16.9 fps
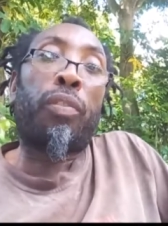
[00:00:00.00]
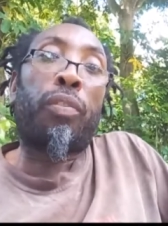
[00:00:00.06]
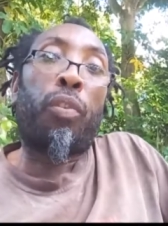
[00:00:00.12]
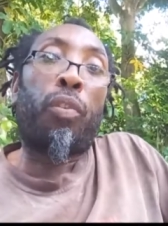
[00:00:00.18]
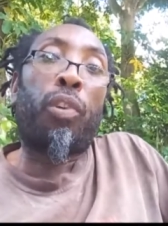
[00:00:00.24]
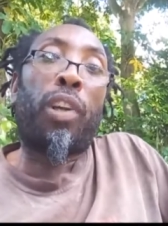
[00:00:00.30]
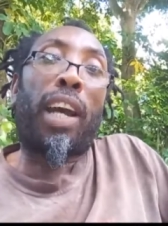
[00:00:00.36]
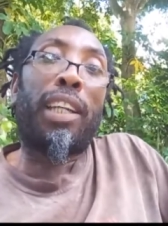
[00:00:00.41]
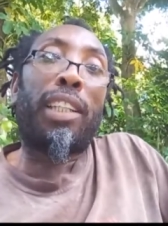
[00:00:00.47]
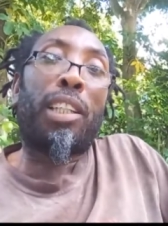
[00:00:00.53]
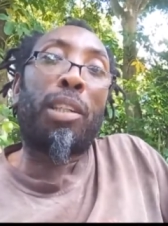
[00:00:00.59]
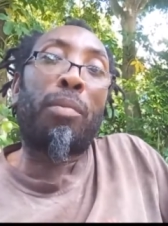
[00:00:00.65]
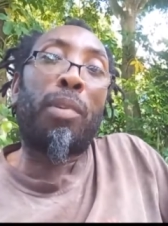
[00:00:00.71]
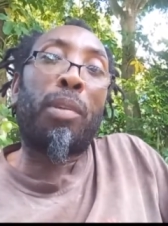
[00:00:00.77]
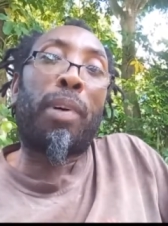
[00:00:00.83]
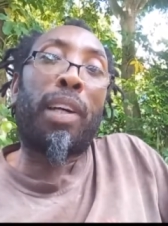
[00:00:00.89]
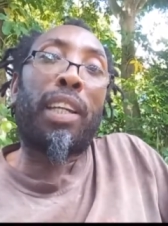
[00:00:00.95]
the food
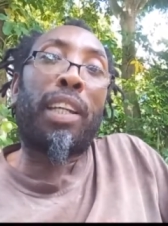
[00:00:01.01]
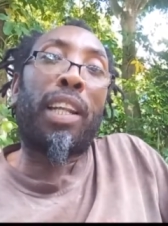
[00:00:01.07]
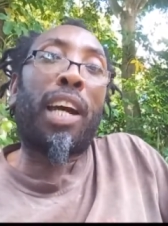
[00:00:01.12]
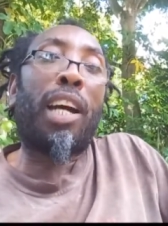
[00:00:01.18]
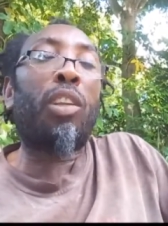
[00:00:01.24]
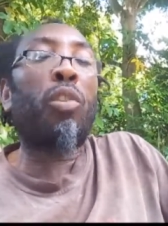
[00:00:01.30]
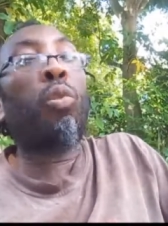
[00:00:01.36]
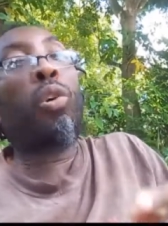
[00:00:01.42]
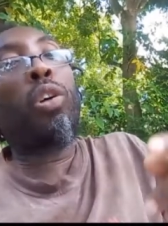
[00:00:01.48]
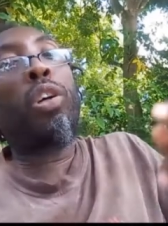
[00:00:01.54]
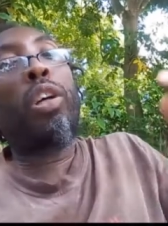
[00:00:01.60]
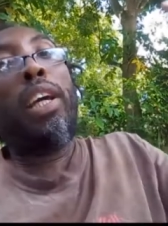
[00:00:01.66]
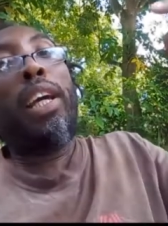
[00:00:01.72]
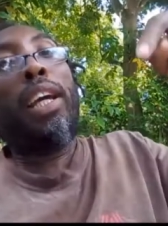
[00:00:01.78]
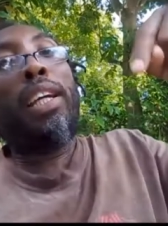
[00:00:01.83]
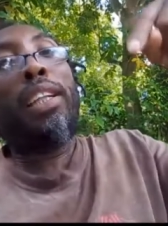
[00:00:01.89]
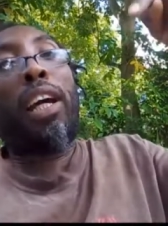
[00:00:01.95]
item them again although
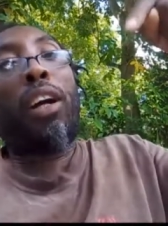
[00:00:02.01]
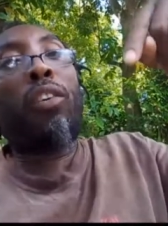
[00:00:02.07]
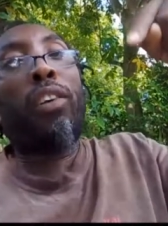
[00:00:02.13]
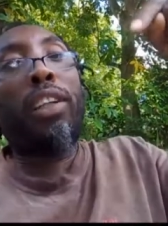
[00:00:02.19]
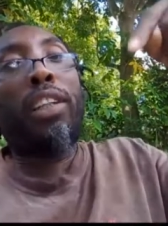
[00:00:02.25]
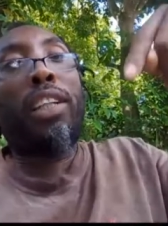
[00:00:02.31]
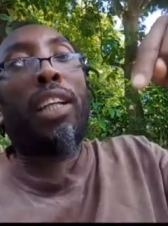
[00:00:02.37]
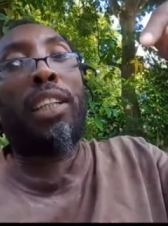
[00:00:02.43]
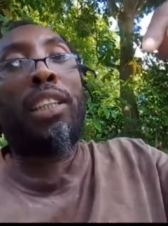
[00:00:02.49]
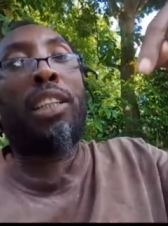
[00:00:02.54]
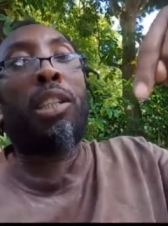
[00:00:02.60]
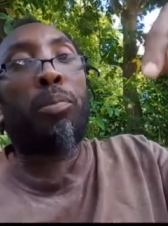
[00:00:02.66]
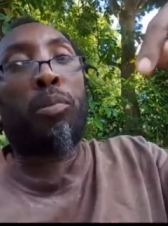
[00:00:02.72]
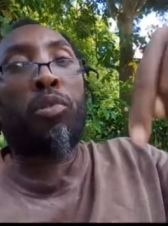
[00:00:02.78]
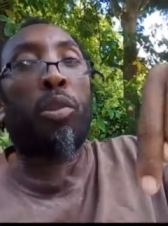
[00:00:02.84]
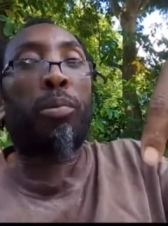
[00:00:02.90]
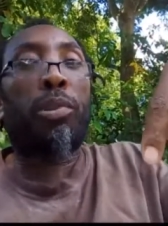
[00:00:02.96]
it I go in the
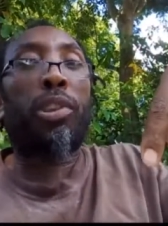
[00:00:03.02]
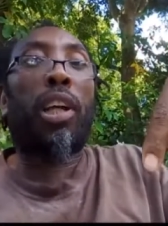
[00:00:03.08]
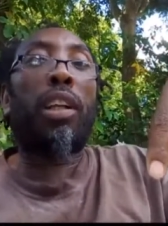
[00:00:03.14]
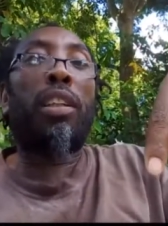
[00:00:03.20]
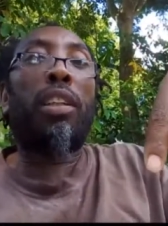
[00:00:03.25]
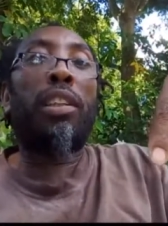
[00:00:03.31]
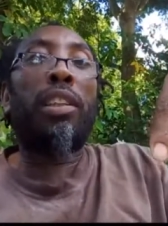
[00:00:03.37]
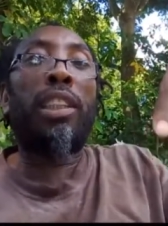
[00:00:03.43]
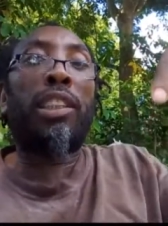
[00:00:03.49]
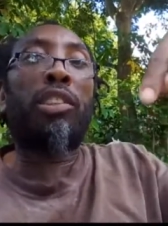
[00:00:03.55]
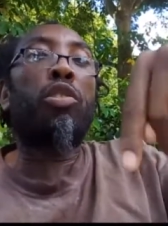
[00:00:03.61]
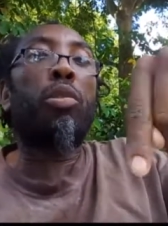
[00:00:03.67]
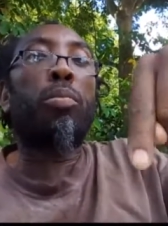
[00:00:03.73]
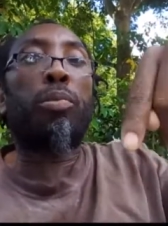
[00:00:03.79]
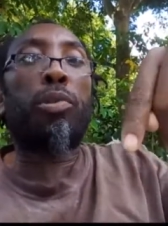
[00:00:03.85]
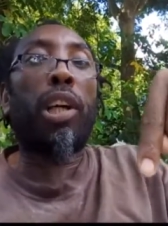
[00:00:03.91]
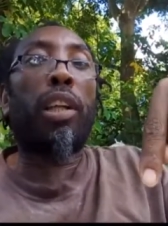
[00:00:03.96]
description
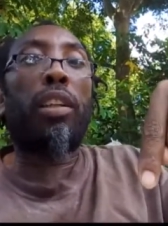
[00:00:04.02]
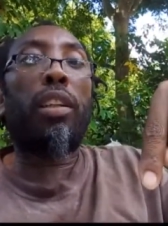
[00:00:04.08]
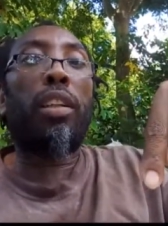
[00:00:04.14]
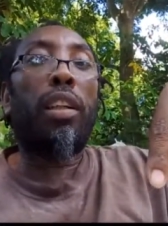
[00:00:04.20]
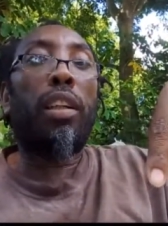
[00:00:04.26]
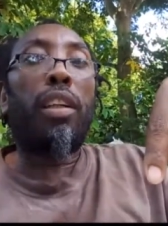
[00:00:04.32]
description.